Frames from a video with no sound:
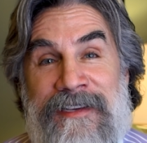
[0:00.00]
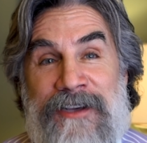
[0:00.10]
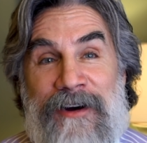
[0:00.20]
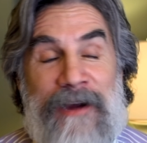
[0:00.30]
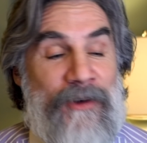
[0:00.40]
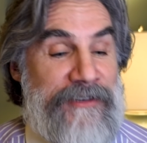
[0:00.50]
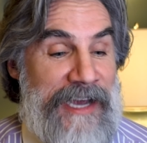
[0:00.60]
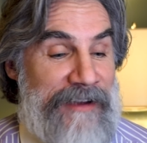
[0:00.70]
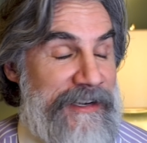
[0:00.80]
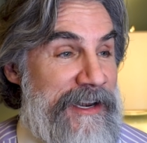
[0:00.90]
So I wrote
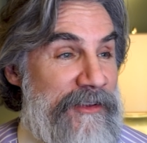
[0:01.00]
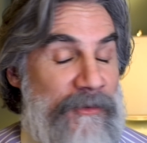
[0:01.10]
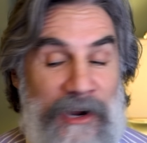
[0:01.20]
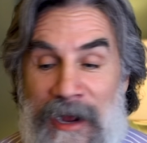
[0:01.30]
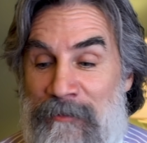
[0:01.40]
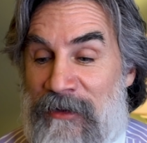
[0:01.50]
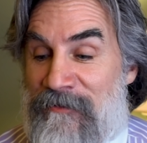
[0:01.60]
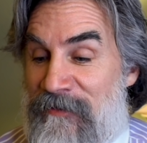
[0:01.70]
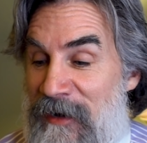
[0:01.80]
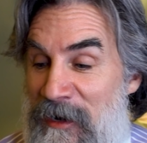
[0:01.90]
down, you know, there were a couple
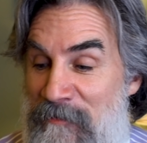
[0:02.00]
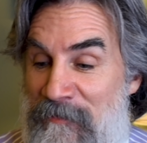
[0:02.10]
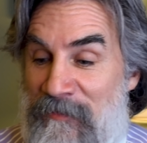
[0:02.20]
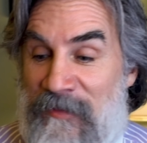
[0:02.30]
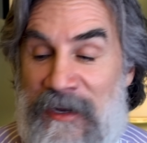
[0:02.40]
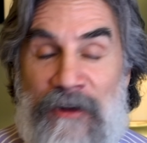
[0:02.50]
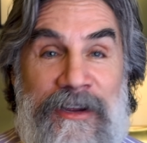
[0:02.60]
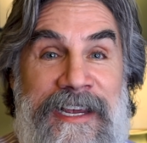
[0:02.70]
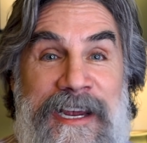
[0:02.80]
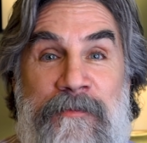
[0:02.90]
of, um, you know,
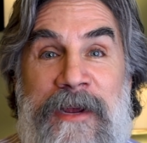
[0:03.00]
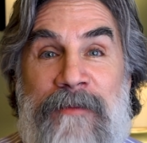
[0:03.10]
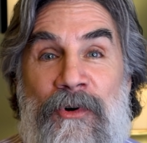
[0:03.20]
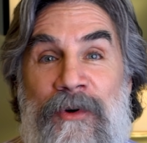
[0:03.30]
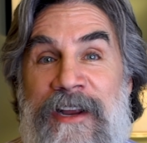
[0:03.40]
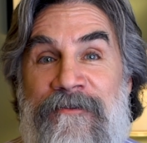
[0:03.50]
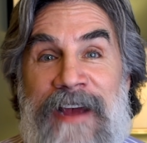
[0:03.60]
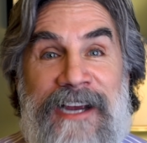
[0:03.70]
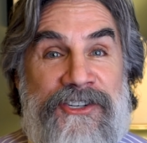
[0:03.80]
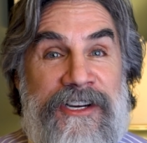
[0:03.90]
key people in
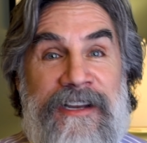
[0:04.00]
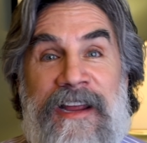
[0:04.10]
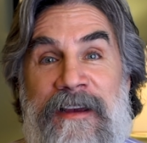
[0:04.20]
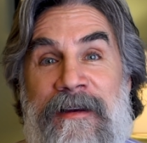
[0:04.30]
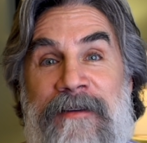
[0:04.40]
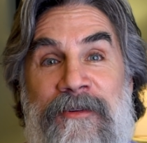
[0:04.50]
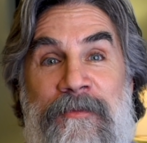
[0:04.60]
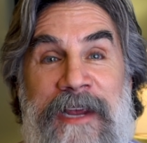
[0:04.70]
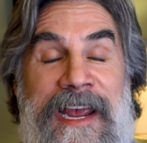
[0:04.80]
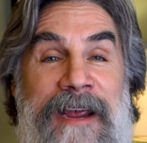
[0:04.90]
fashion uh, who
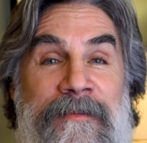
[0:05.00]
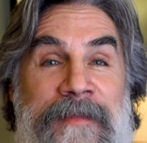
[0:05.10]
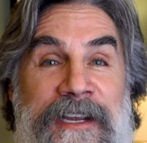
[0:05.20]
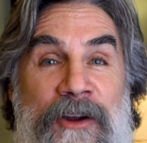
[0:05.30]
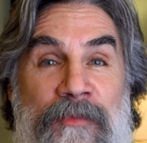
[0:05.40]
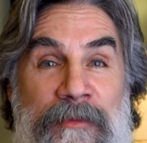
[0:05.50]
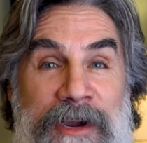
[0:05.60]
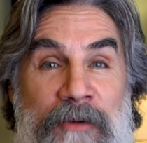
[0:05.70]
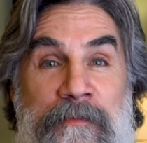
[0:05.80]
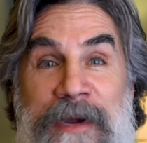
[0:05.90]
became, you know,
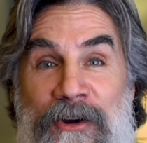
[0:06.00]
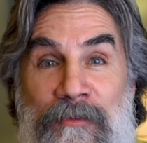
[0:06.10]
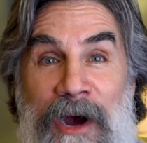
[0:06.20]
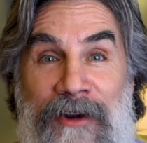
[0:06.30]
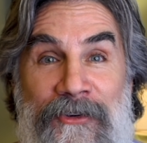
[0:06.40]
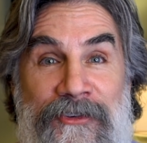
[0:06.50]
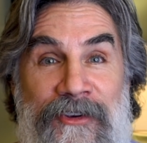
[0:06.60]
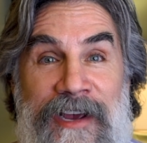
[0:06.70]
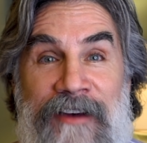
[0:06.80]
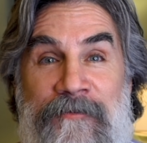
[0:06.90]
premier beard models.
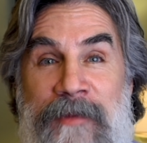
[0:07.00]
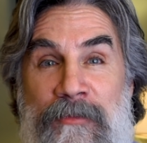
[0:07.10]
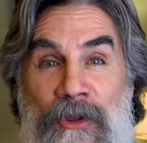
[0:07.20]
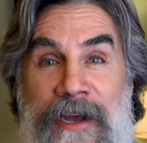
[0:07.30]
You have people